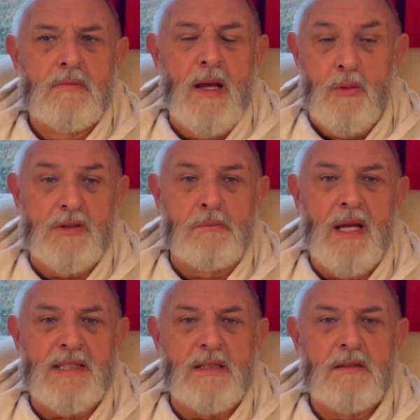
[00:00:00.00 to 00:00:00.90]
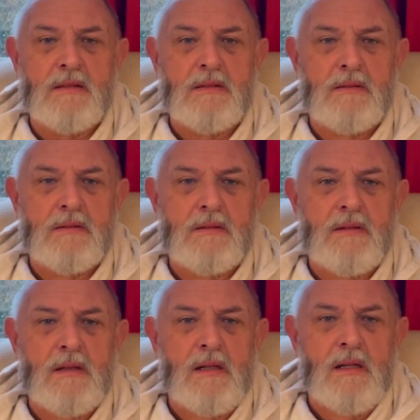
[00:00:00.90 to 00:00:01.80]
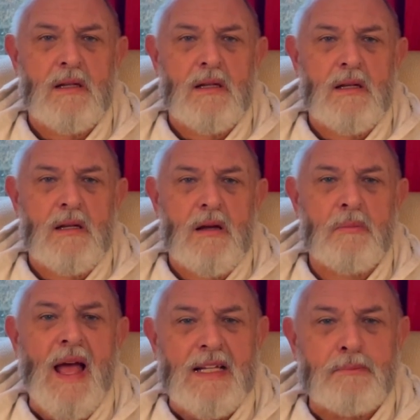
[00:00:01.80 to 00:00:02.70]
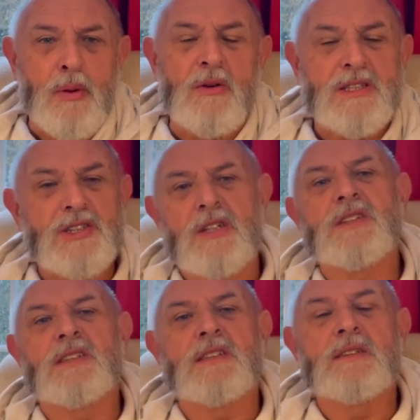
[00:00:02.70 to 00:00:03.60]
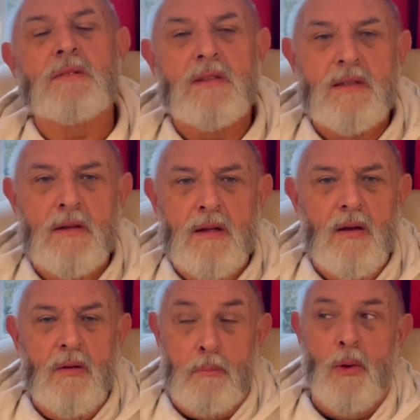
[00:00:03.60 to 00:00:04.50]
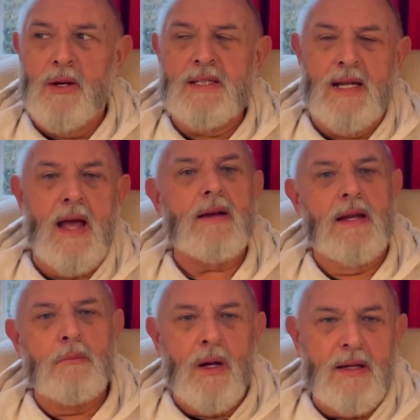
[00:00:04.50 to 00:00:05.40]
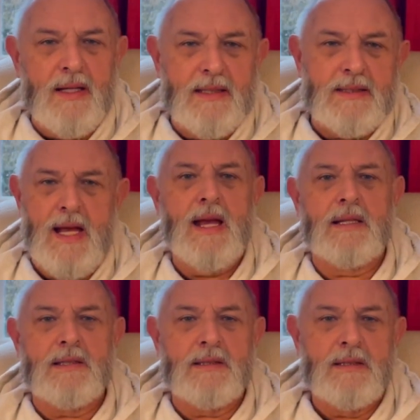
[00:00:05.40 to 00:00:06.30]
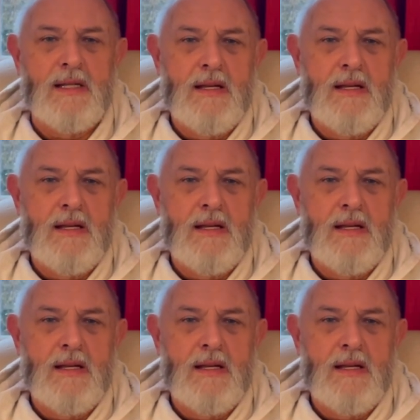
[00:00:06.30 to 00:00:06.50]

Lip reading: It wasn't pleasant. But as Boris Johnson pointed out in one of these texts,